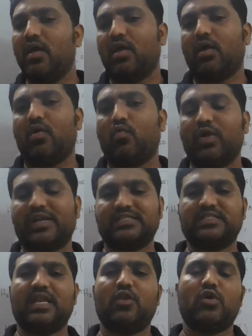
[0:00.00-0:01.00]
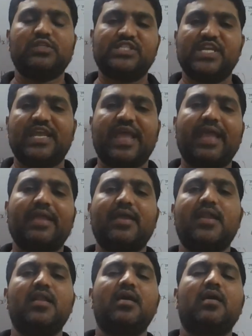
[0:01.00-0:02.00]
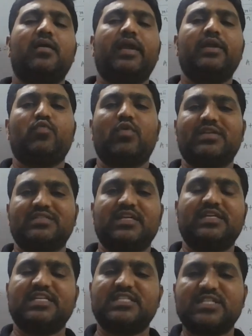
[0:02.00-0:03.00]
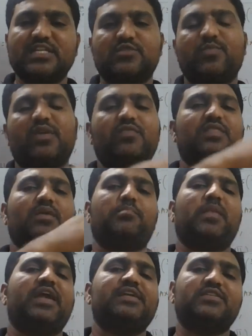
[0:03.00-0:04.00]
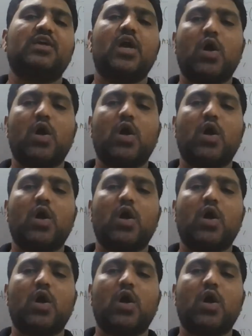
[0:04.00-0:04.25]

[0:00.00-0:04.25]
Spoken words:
What is the launching angle, right? What is the distance between the plates?